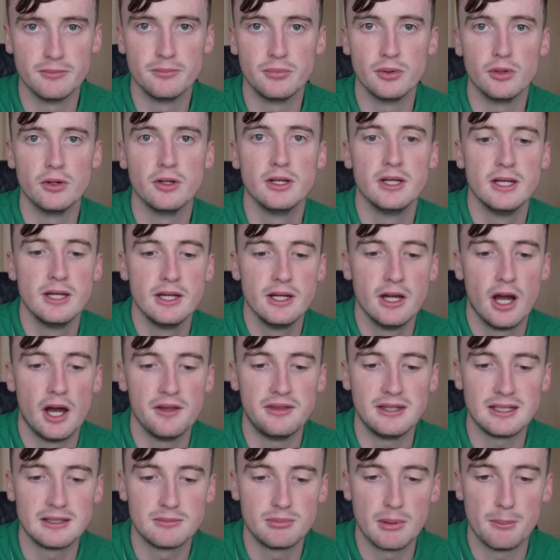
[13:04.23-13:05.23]
But I
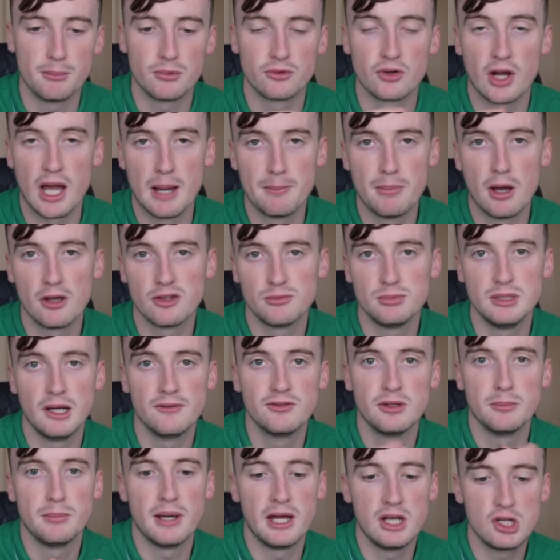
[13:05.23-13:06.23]
think McGrath possibly off
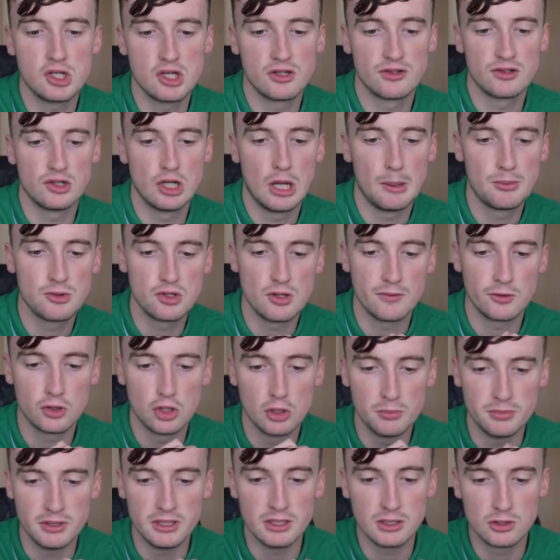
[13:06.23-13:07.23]
the bench as an option
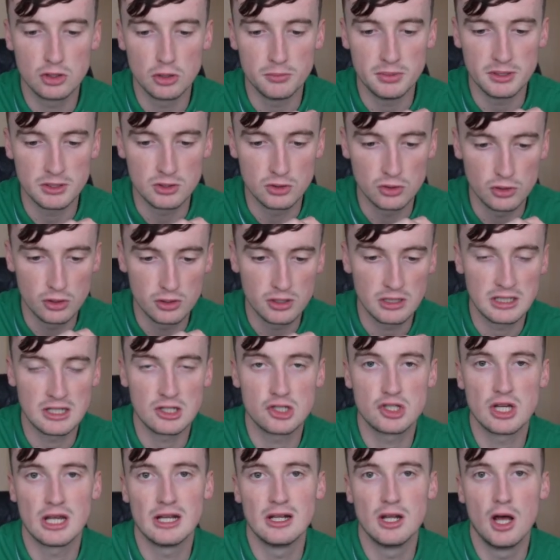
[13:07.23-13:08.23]
could be good. I think
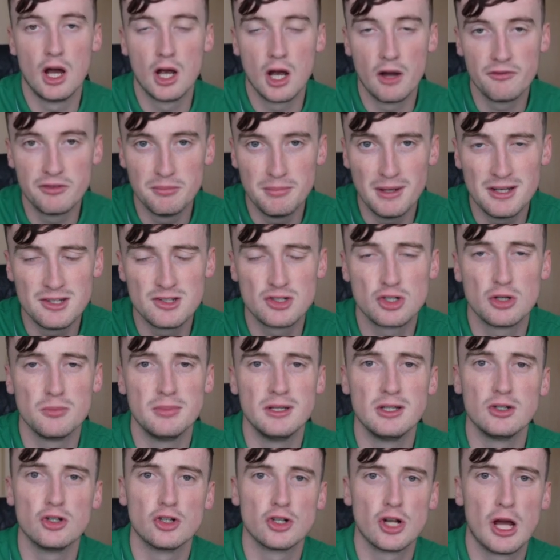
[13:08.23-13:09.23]
Shane Long off the bench could be
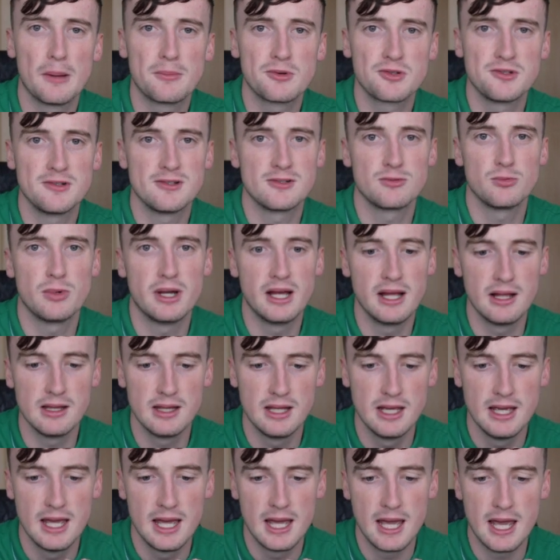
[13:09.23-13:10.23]
a good option as well.
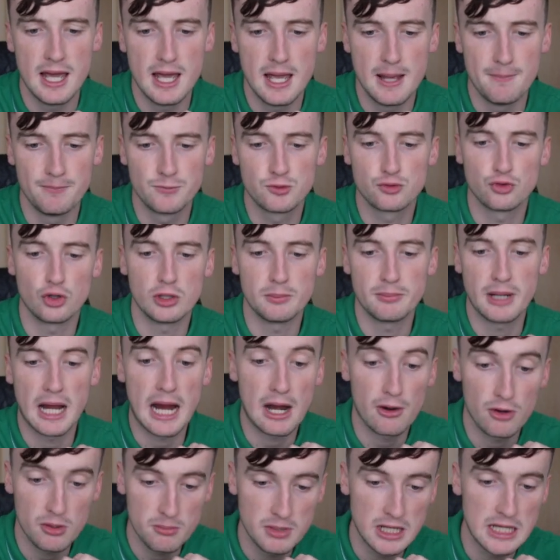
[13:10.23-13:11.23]
Troy
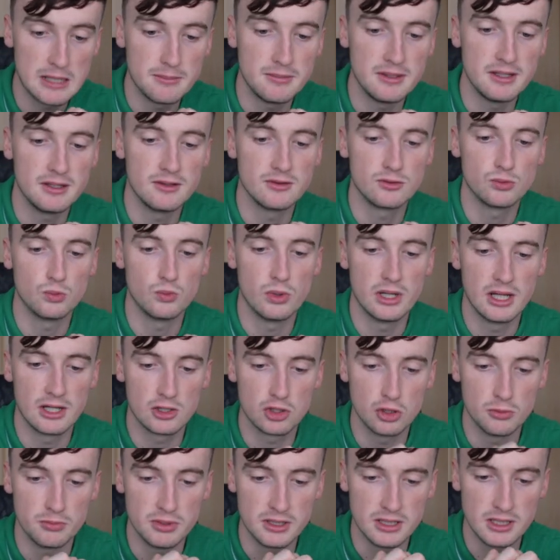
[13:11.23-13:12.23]
Parrott maybe as well
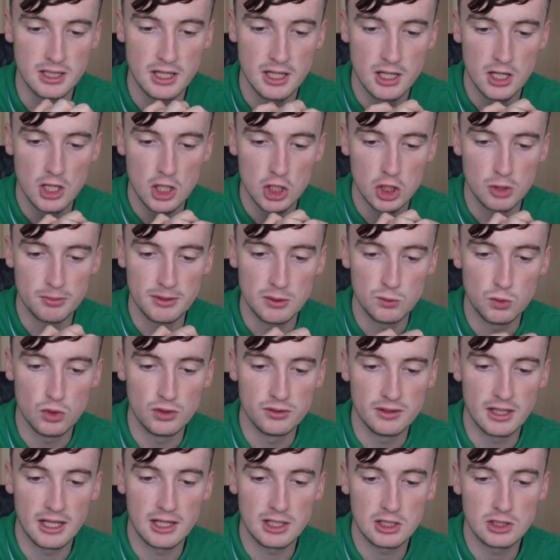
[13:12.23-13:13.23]
could be one
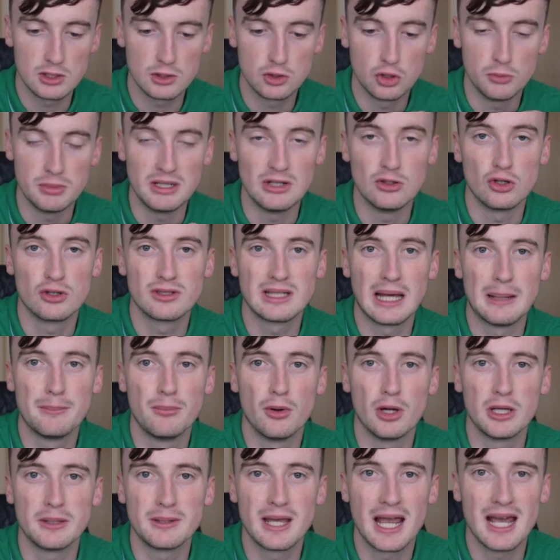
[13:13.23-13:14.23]
that could be looked at
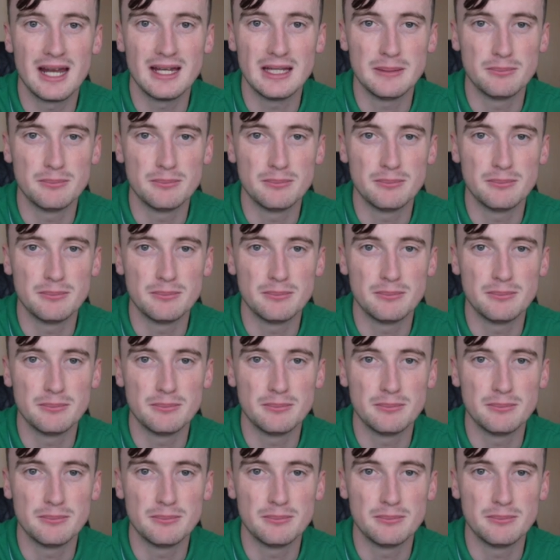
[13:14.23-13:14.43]
by Kenny.